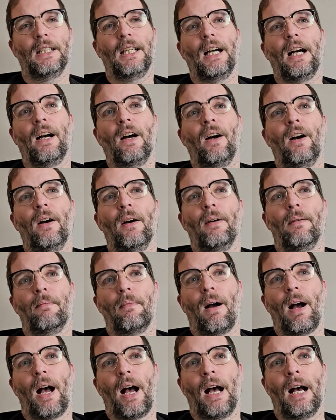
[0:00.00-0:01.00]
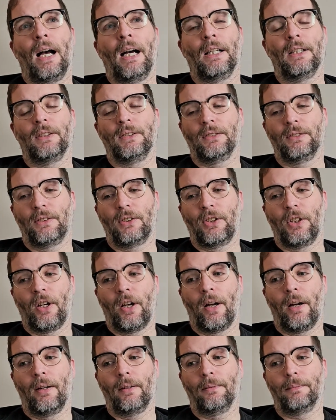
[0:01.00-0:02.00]
um, and
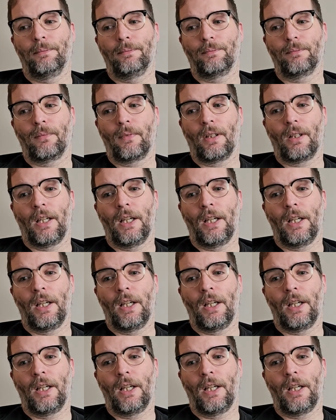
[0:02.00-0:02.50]
um,